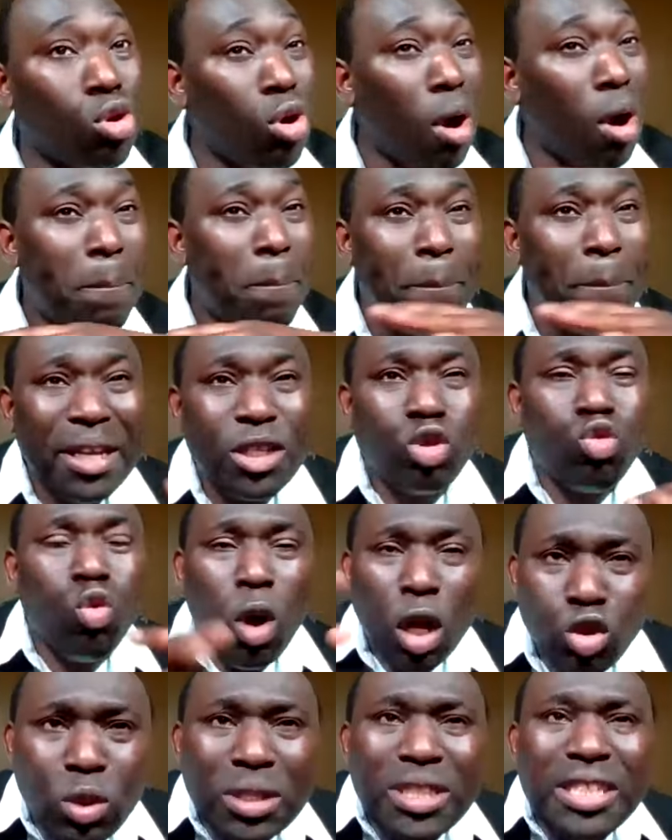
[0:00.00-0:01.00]
rubbish
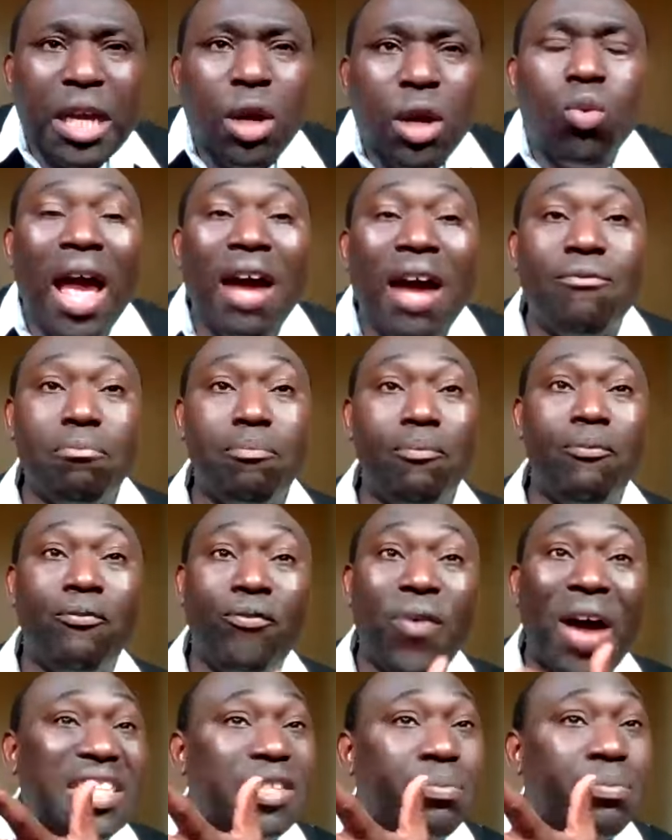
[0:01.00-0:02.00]
what we think we have,
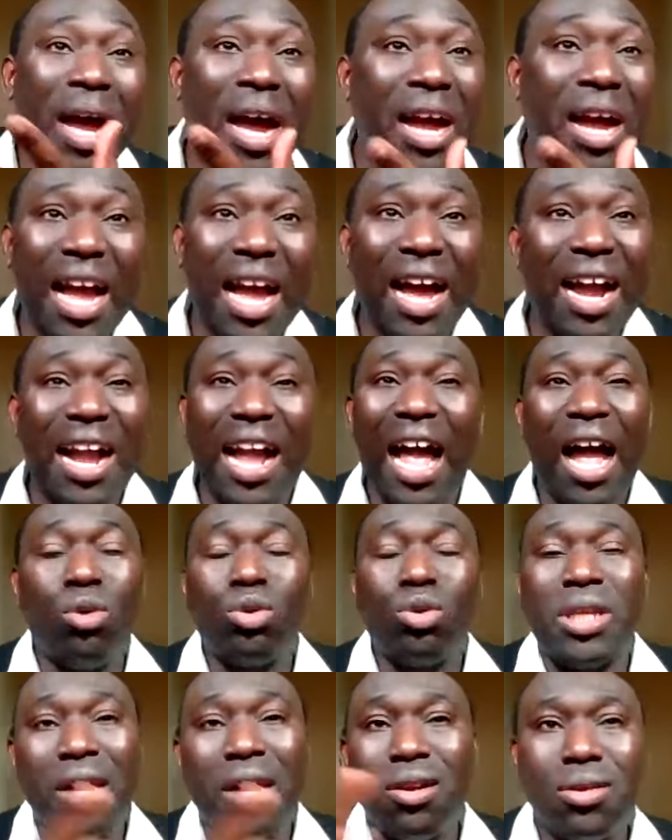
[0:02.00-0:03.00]
fat bank
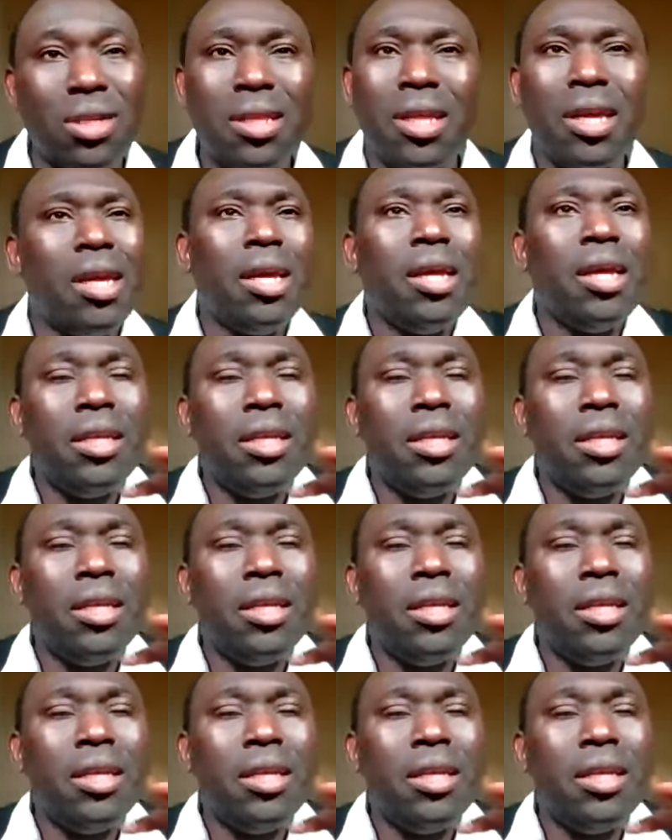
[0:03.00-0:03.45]
account and all this.